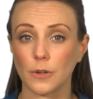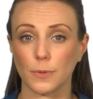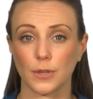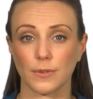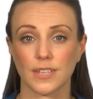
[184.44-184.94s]
with
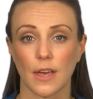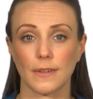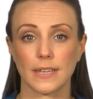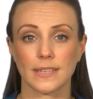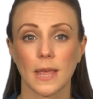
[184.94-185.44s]
your
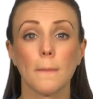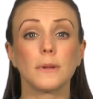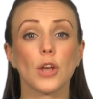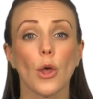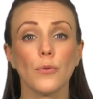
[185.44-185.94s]
service, but
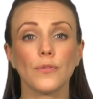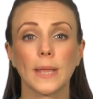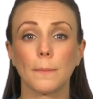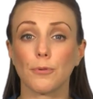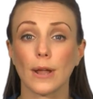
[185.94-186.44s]
overly
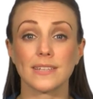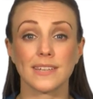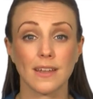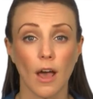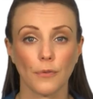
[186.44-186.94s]
impressed
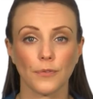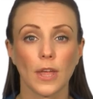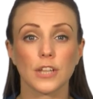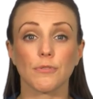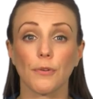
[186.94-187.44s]
enough
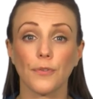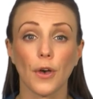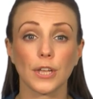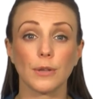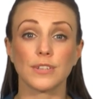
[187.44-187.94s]
to refer
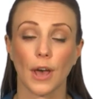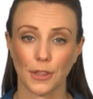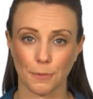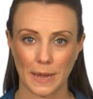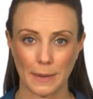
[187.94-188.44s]
you to other
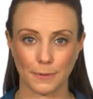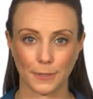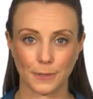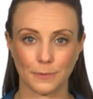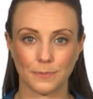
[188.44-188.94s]
people.